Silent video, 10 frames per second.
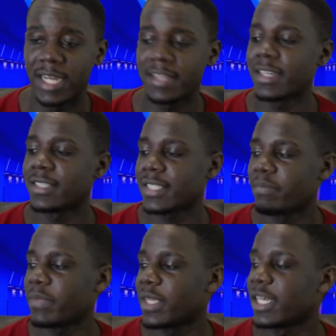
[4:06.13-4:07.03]
and that is
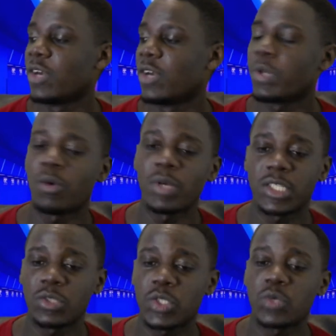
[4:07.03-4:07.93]
something we are
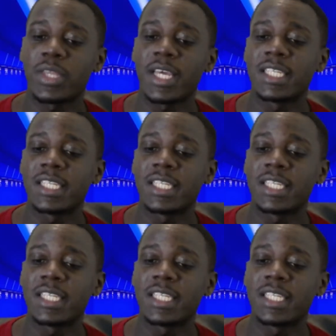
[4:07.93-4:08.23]
waiting to see whether